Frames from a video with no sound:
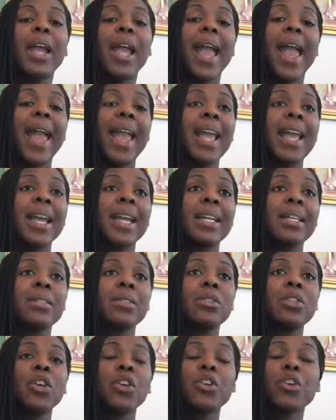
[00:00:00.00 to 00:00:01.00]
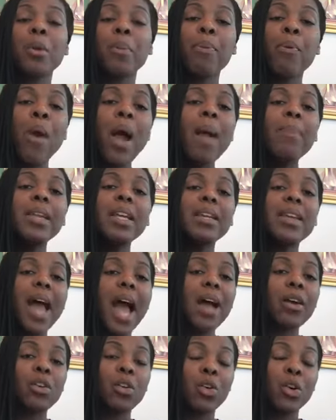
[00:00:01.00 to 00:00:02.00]
and you're probably
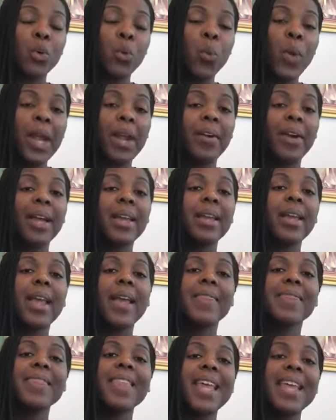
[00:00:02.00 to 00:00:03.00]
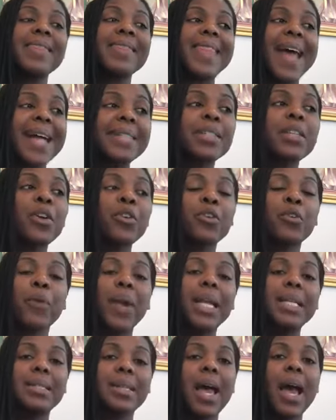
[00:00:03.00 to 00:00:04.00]
not going to wear it, then that's a
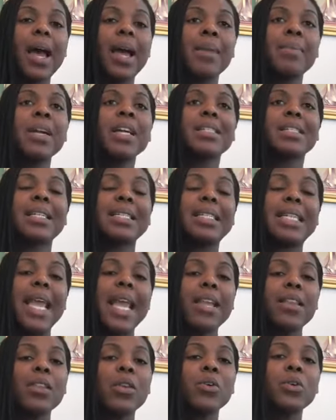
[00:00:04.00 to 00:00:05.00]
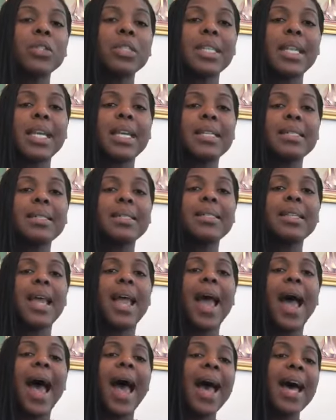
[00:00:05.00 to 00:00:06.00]
great time to take those things
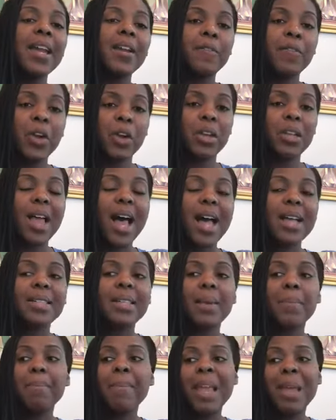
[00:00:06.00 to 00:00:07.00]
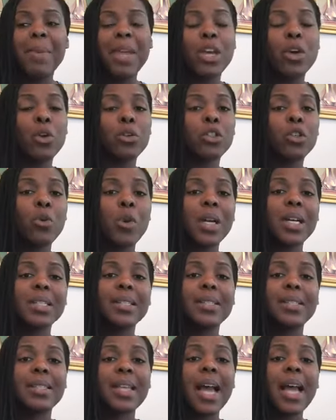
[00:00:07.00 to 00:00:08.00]
out of your closet, maybe go to a
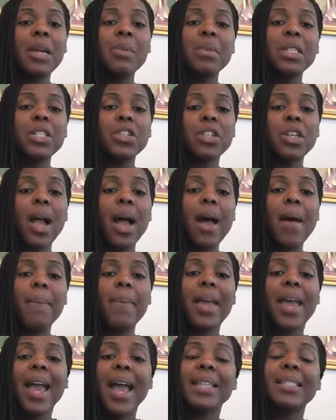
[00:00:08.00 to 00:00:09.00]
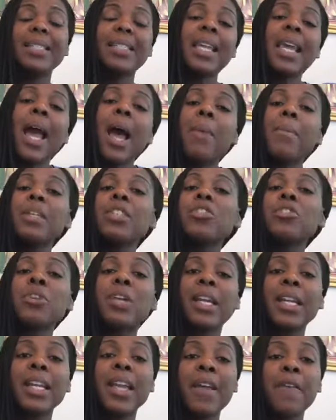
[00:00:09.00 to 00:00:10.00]
consignment shop and see how much you
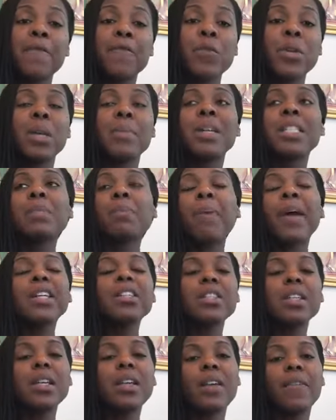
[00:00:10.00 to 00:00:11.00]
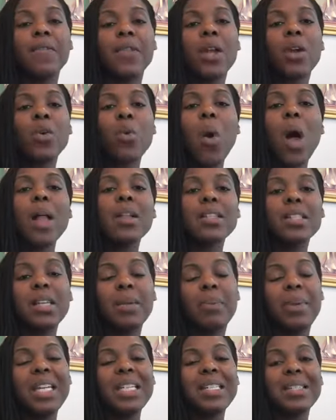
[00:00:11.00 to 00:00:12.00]
can get for them, especially if they're quality
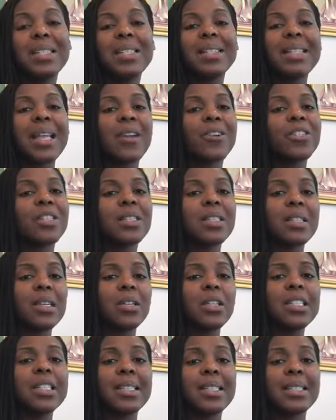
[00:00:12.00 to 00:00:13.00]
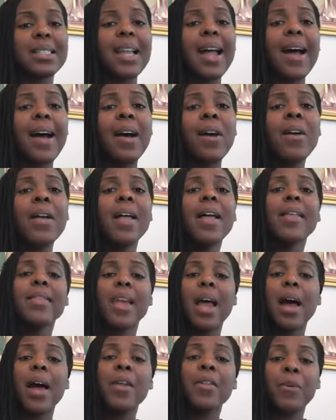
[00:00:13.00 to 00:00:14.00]
pieces that are still in style
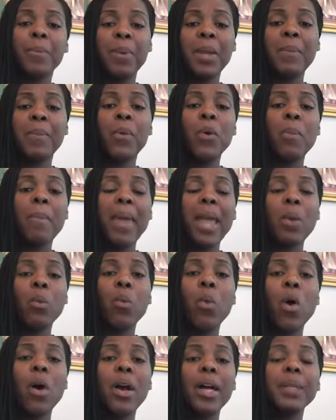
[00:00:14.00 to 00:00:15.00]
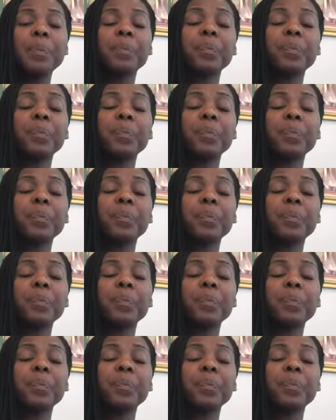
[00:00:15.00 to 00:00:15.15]
that other people may want.